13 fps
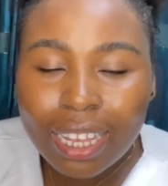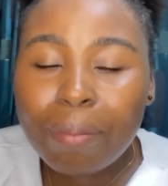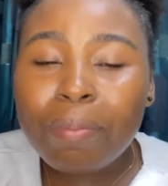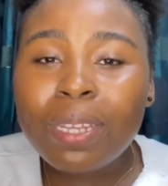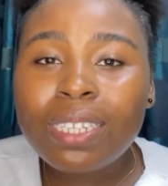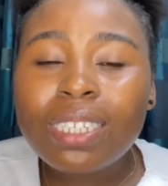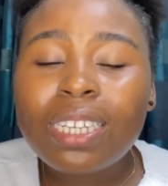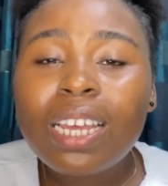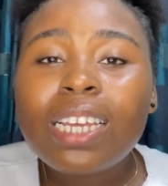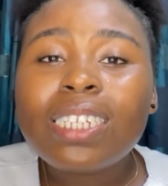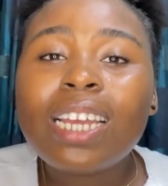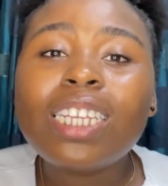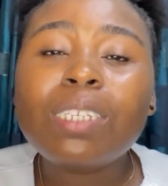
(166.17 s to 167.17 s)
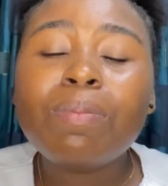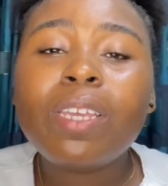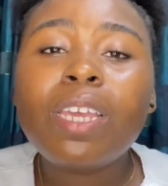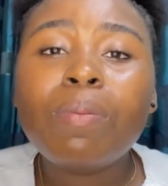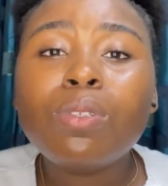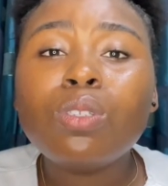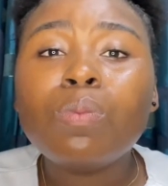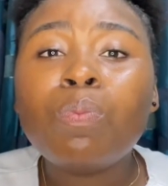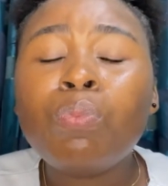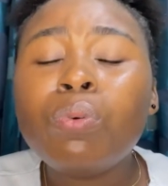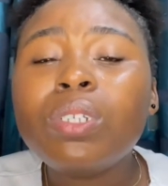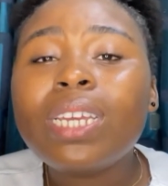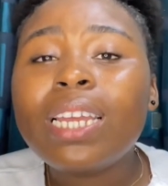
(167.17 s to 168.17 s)
That means she hasn't been able to
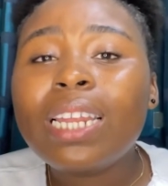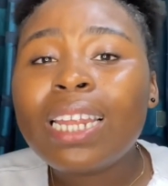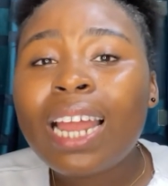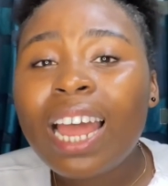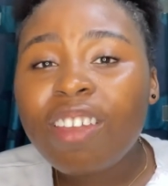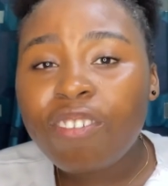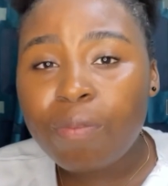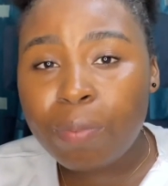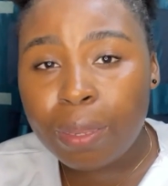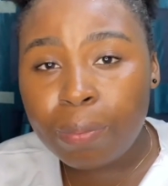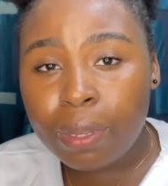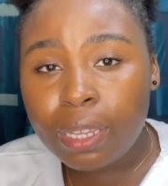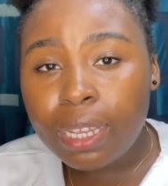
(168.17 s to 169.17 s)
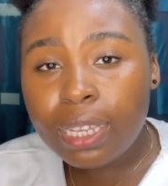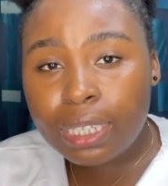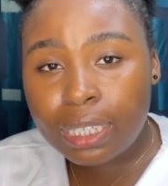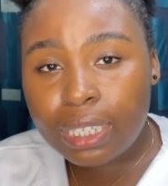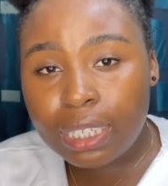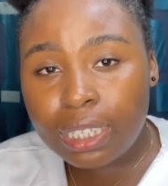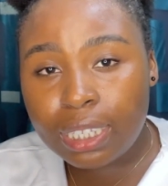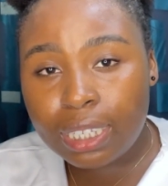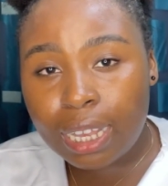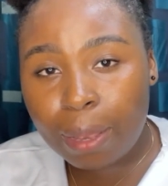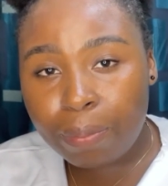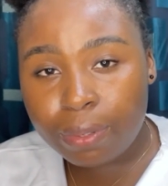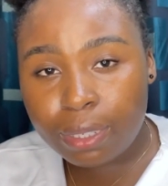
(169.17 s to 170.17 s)
push a live baby since this
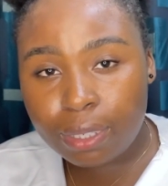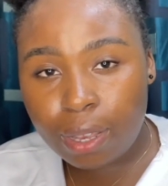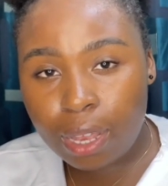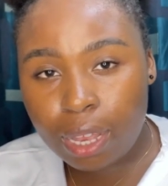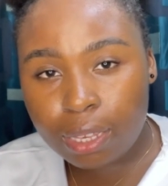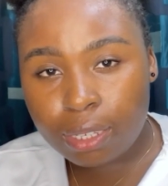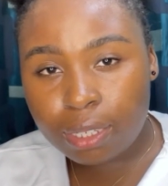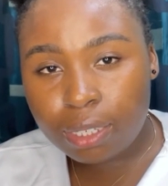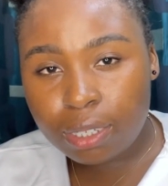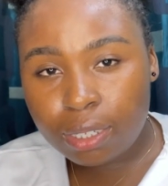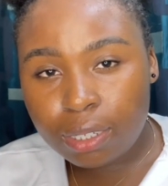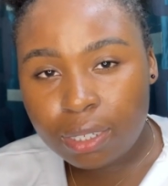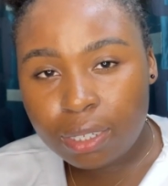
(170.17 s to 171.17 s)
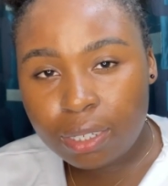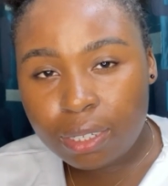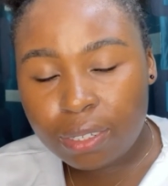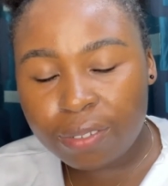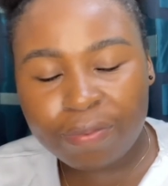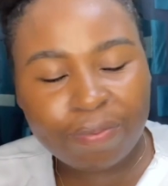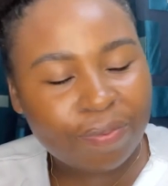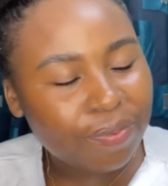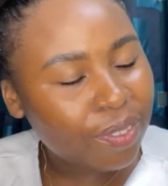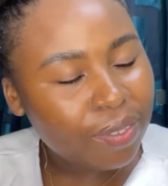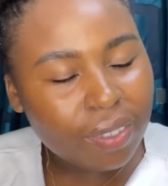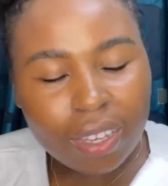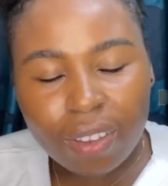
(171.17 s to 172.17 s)
happened to her.
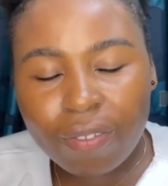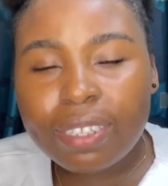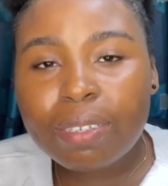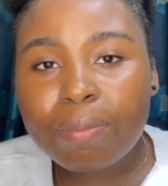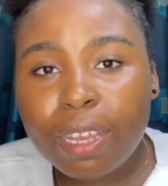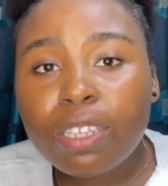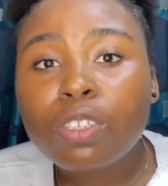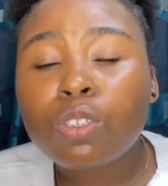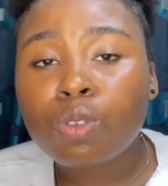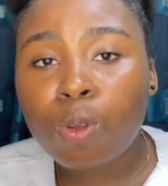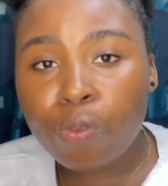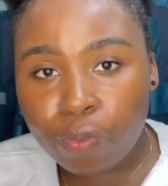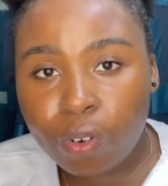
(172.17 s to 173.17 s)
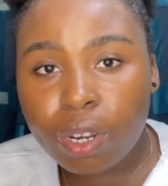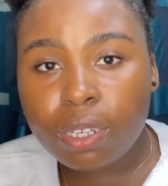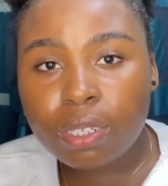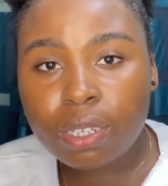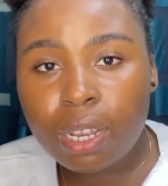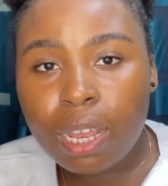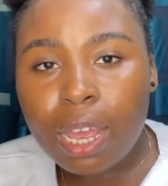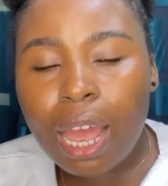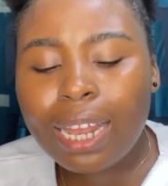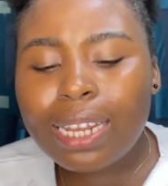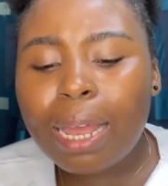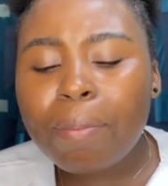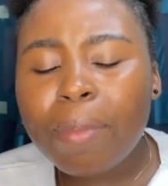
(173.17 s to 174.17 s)
Fatima is suffering,
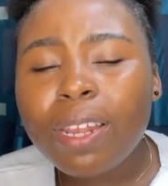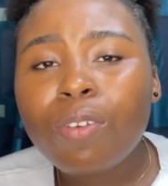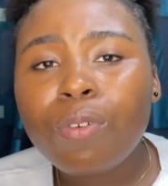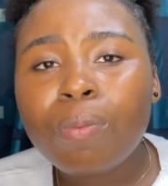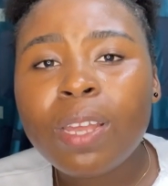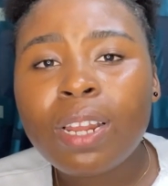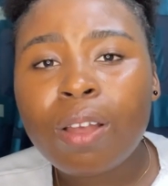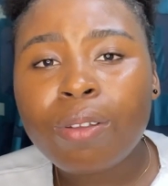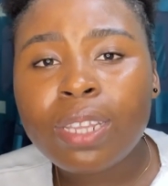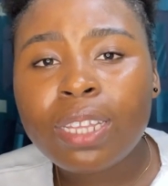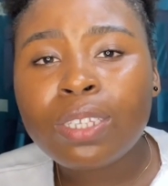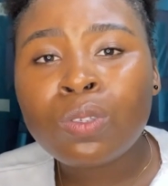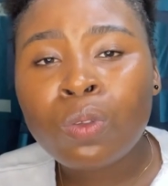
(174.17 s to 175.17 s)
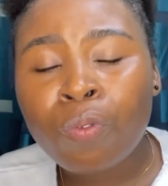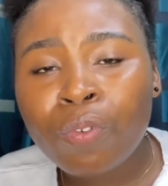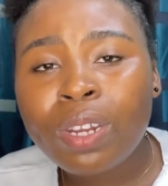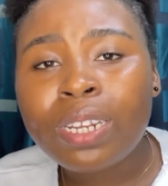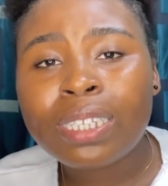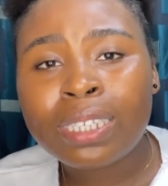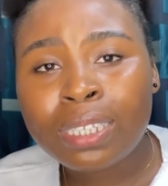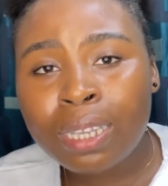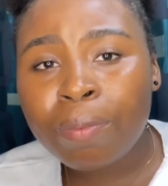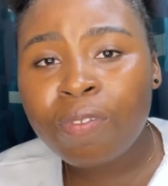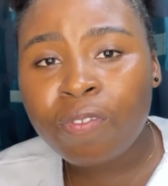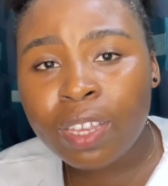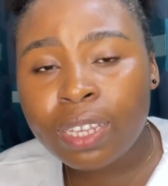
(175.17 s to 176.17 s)
and there are many women out there suffering the
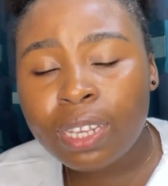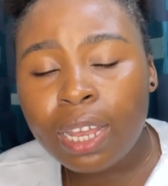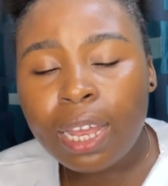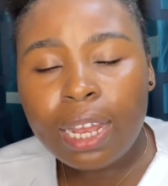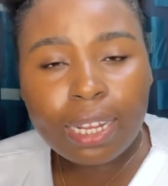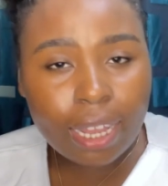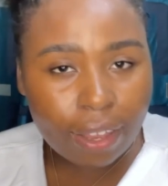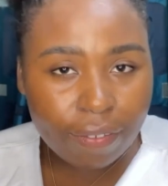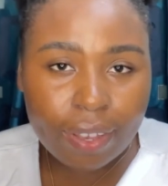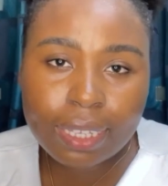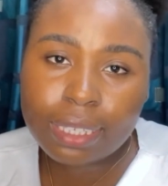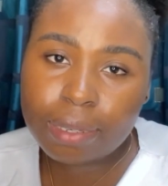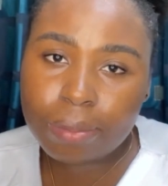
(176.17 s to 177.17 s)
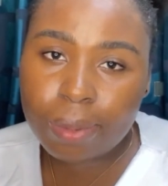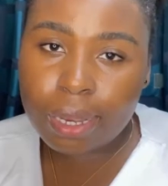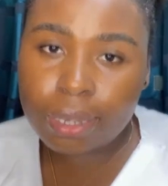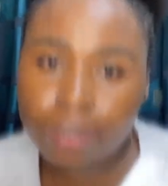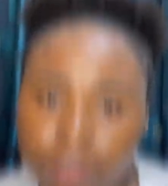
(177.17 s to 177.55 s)
same fate like Fatima.